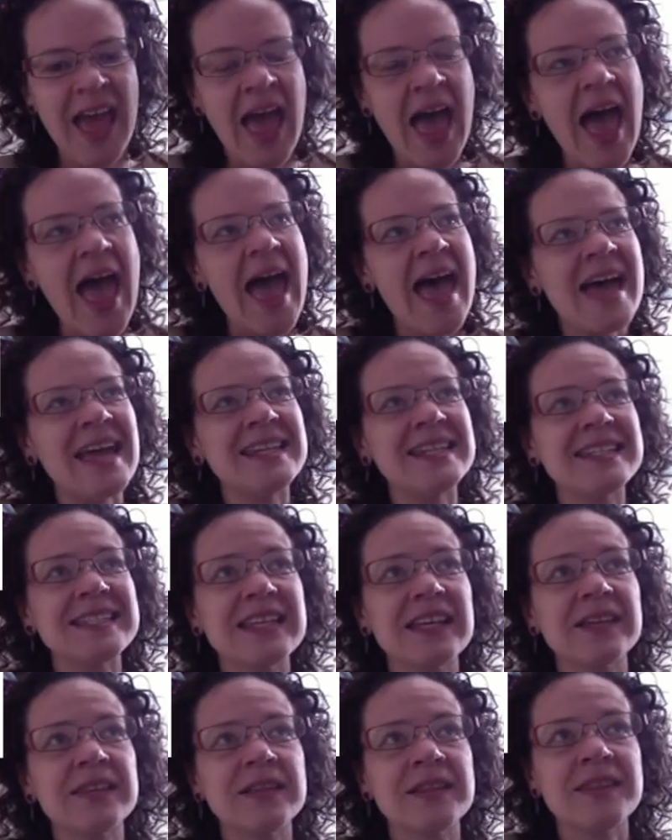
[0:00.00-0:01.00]
and
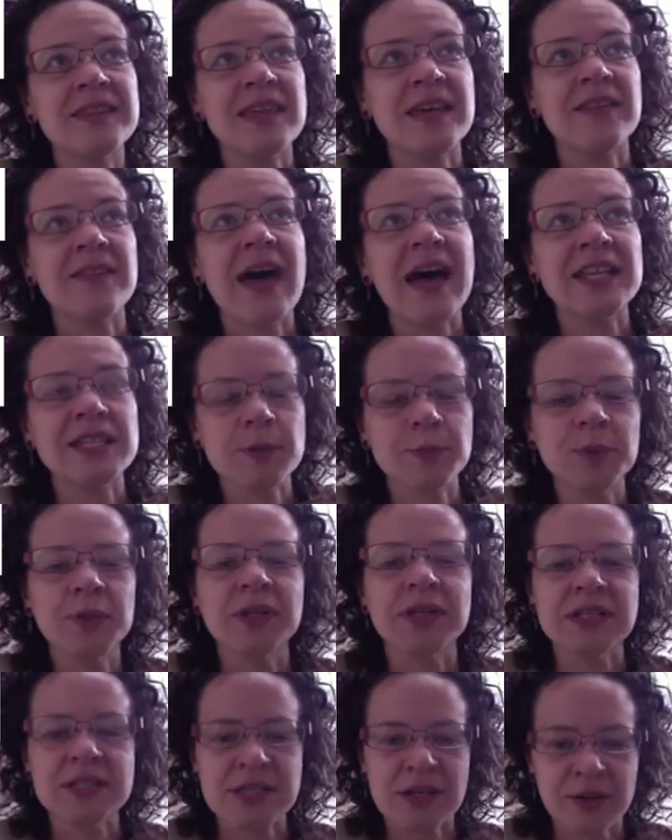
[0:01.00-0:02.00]
that's a pretty
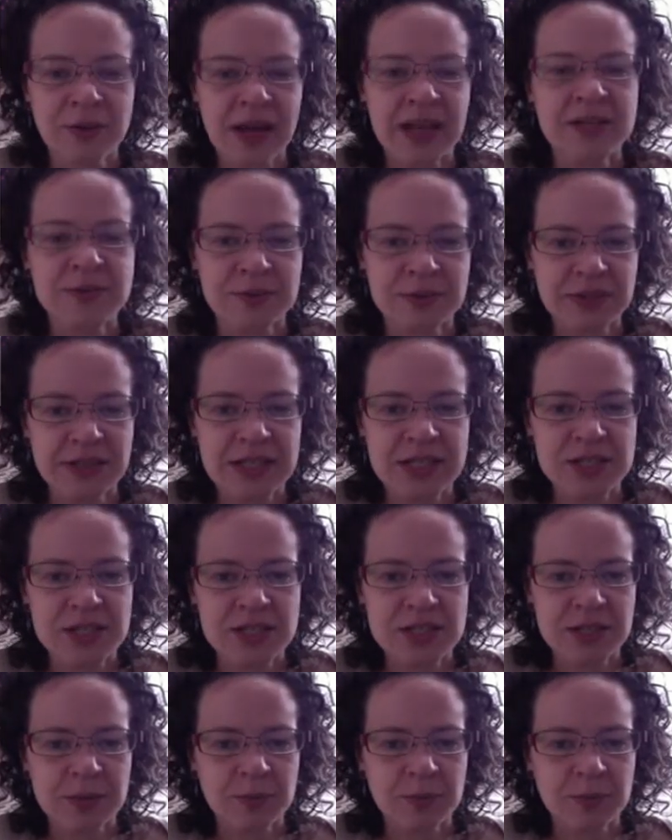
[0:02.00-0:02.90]
direct relationship,